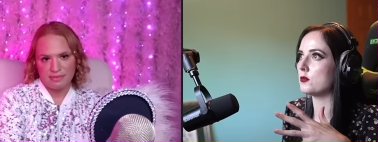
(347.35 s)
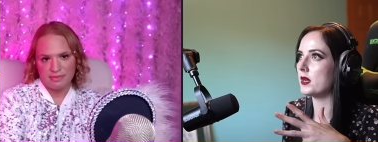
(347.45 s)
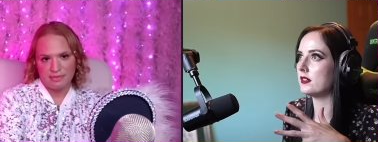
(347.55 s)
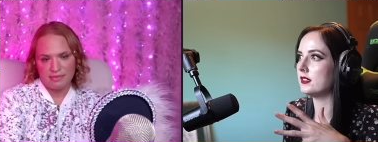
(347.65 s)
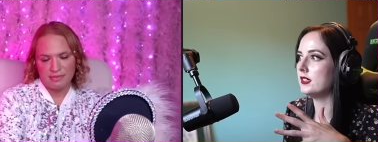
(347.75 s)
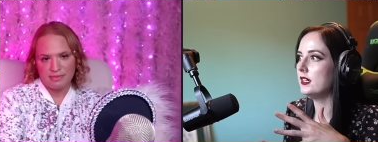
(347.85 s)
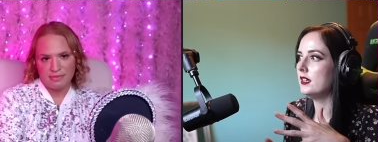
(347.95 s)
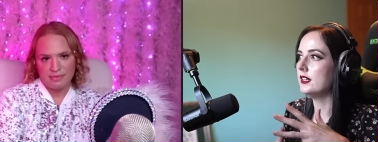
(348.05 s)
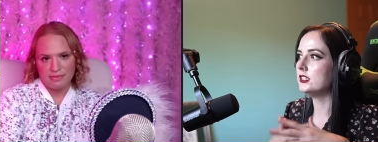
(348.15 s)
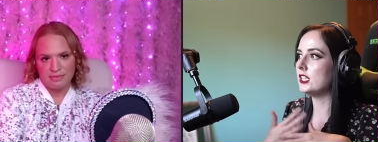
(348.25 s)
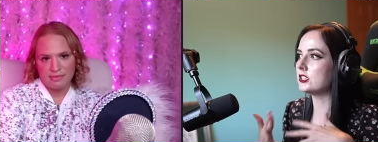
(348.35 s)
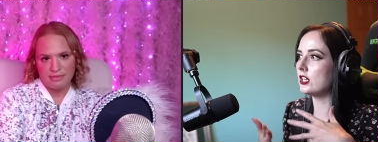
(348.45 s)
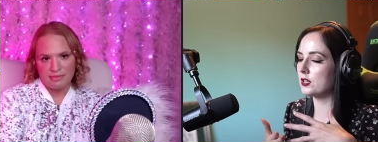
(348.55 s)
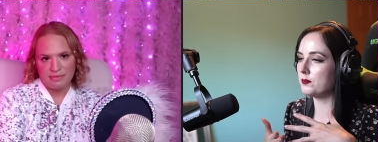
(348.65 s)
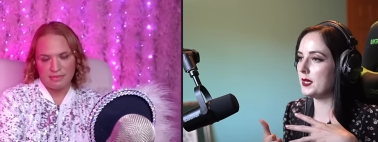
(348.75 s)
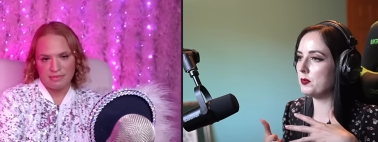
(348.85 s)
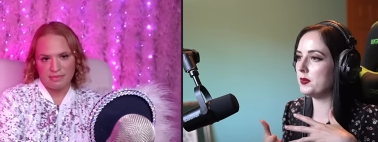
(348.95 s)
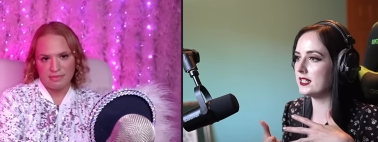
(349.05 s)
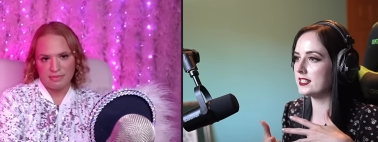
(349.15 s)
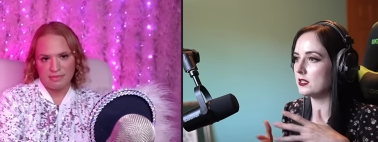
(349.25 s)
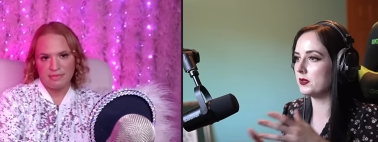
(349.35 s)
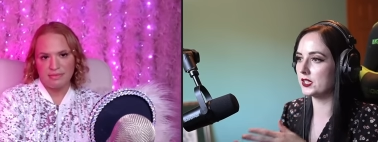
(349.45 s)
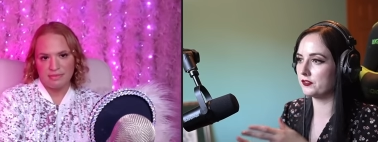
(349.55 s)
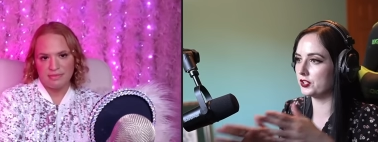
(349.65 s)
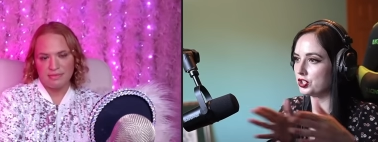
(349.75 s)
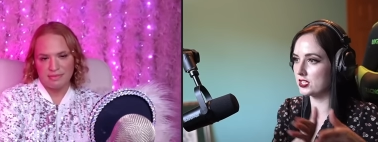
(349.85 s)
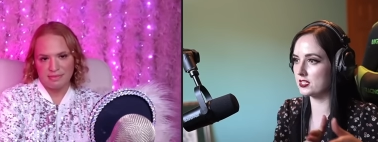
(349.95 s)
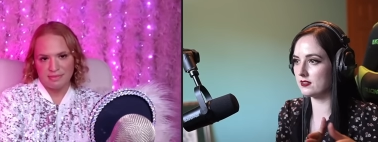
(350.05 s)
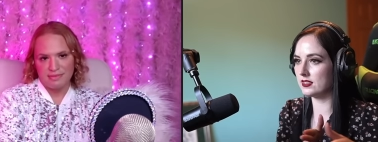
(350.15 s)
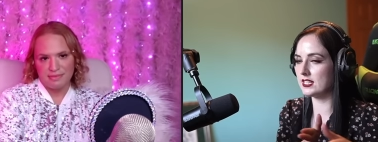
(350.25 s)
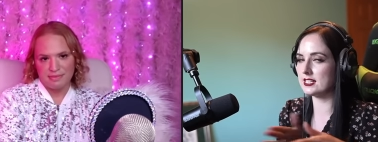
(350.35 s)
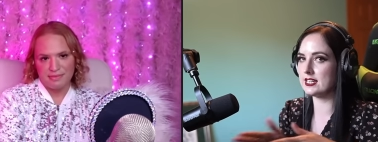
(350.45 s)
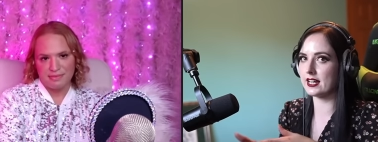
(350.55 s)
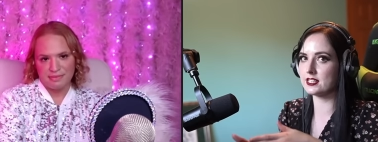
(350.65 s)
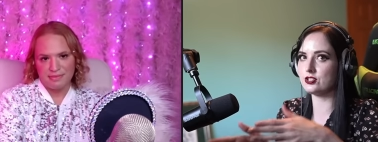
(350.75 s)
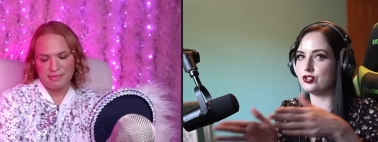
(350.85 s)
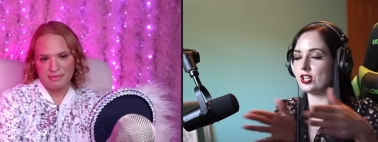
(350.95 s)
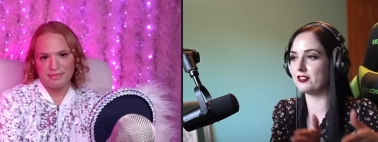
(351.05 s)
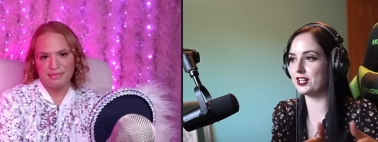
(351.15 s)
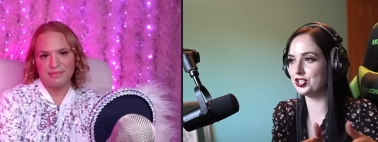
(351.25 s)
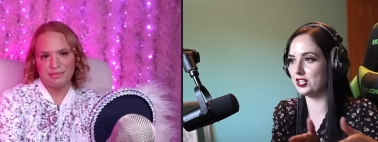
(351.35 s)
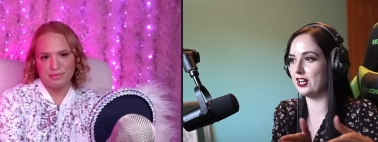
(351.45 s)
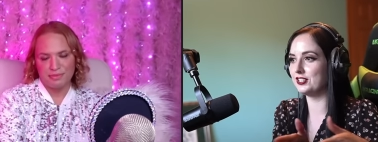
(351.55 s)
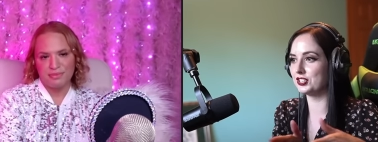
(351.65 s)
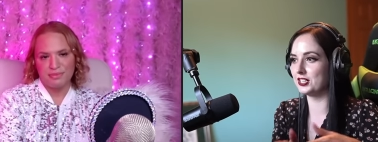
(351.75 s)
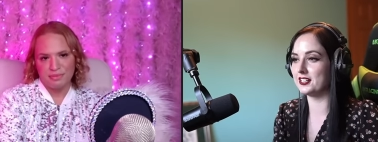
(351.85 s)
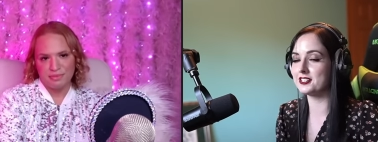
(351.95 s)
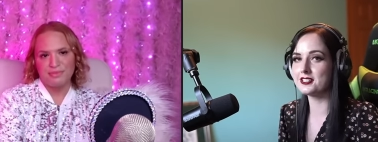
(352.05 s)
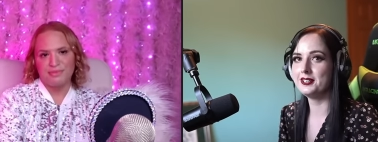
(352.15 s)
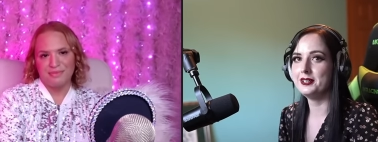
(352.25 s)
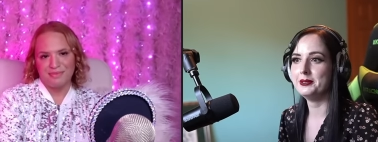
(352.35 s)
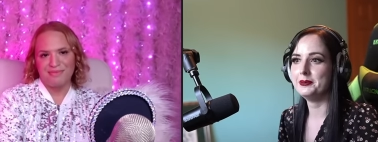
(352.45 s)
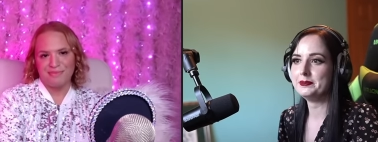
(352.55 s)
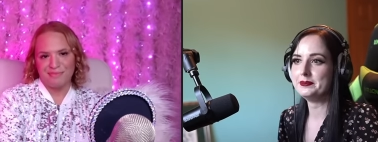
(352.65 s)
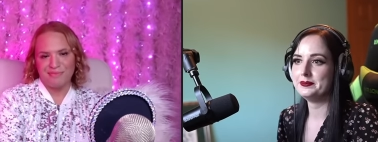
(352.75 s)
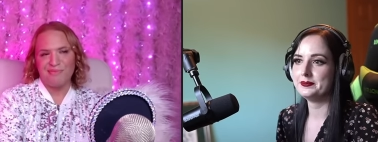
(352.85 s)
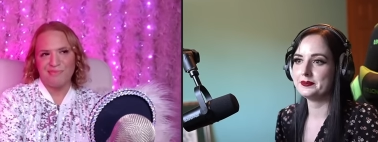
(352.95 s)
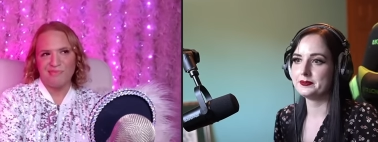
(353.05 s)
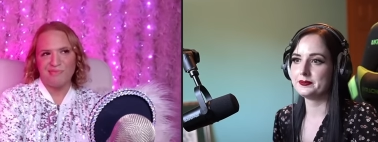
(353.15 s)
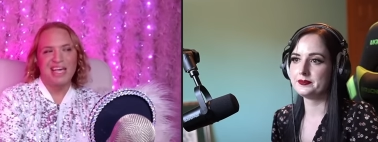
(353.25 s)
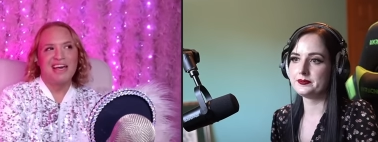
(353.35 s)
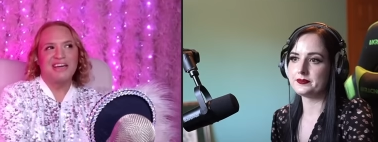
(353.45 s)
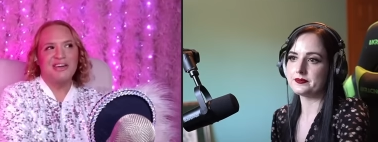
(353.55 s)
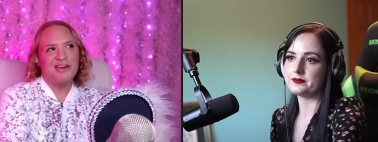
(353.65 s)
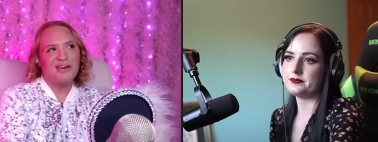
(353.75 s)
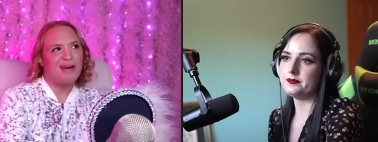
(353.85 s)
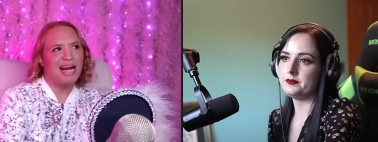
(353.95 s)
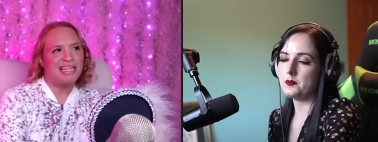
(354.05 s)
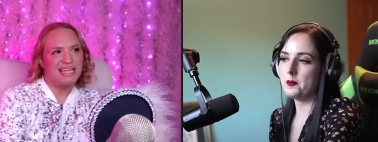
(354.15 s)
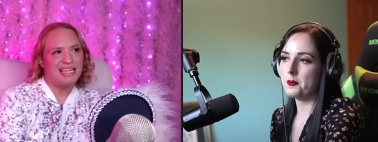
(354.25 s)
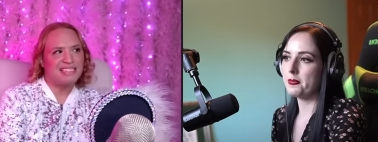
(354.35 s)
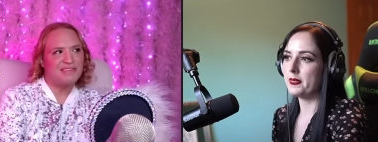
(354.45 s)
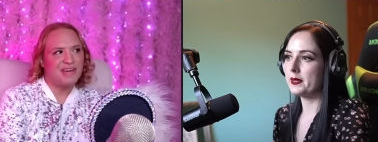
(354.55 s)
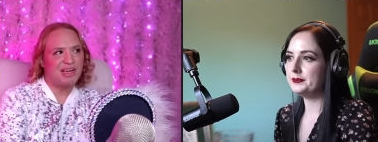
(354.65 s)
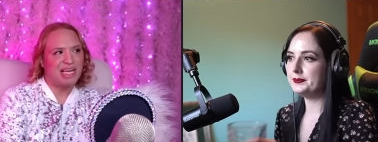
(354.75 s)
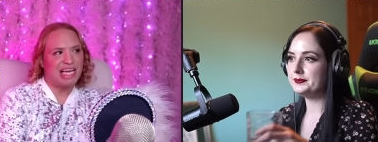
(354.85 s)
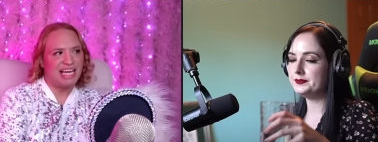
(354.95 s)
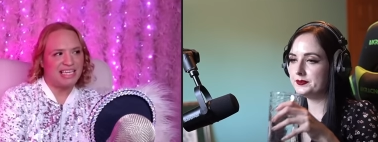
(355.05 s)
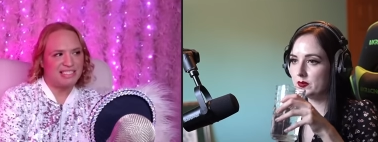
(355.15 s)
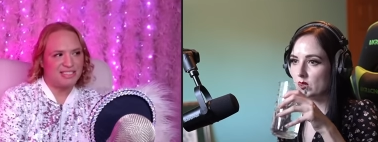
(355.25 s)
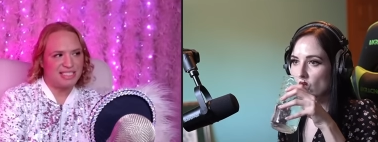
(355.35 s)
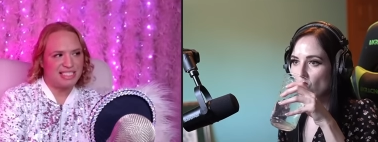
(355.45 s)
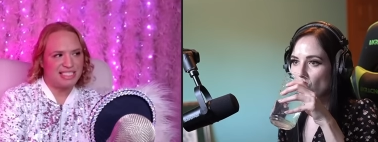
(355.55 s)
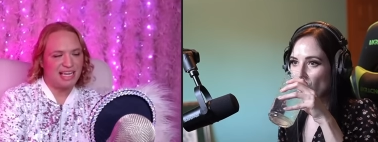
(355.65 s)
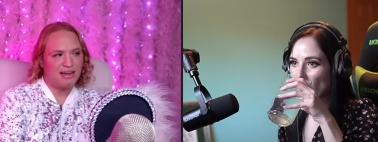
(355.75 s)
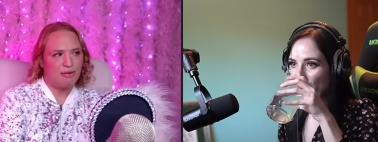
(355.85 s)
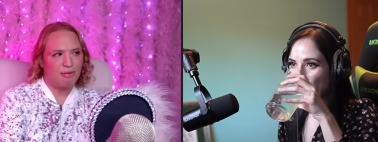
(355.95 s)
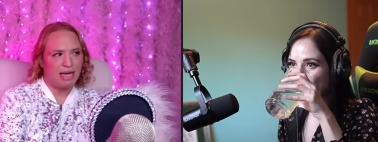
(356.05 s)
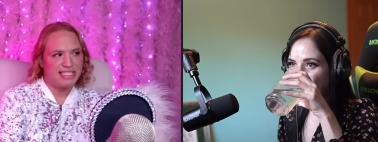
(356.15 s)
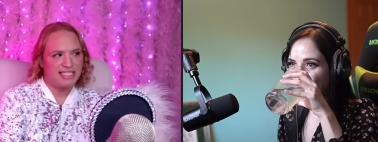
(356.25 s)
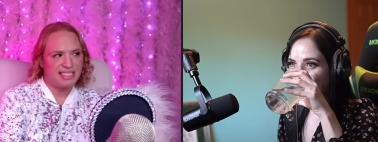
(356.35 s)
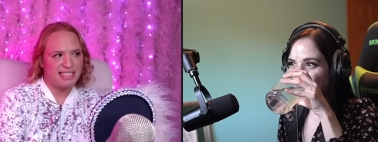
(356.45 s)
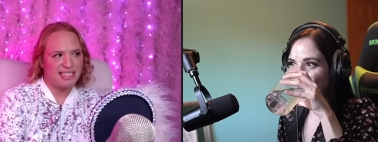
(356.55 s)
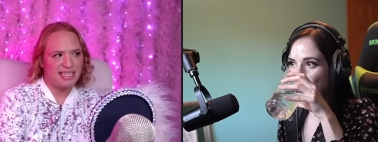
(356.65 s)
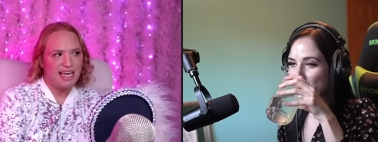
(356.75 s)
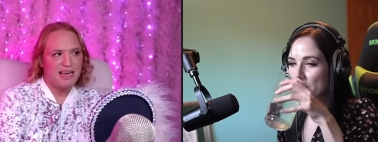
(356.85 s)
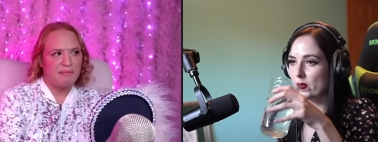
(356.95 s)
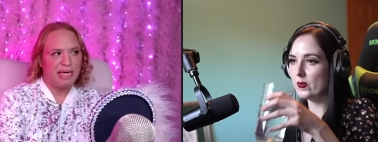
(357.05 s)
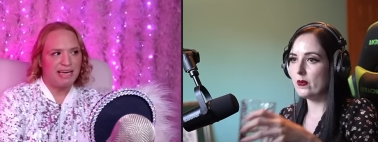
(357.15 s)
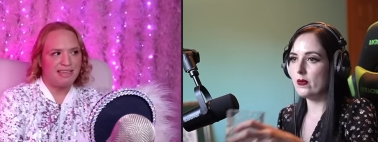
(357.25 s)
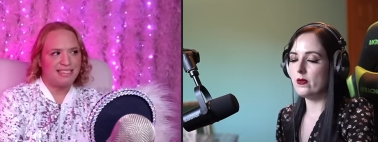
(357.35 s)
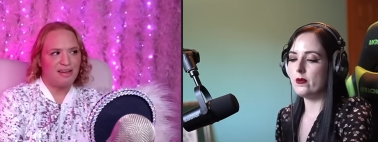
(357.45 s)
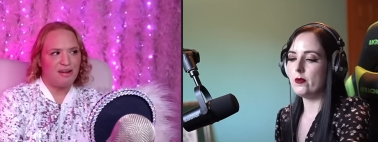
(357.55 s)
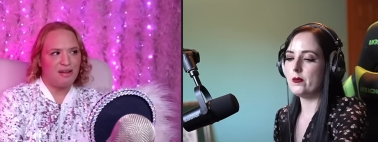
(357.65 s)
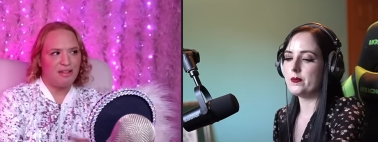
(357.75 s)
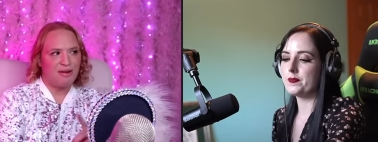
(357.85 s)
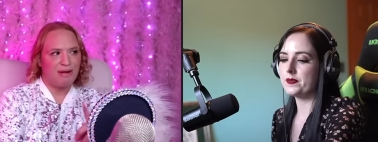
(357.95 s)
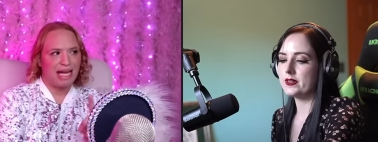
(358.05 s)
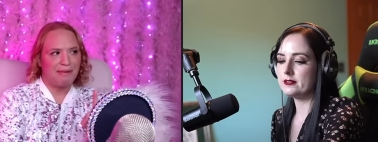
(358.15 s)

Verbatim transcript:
Speaker 1: about TikTok maybe being similar for just this next generation under us?
Speaker 2: hmm You know, I think that's a very interesting question because although I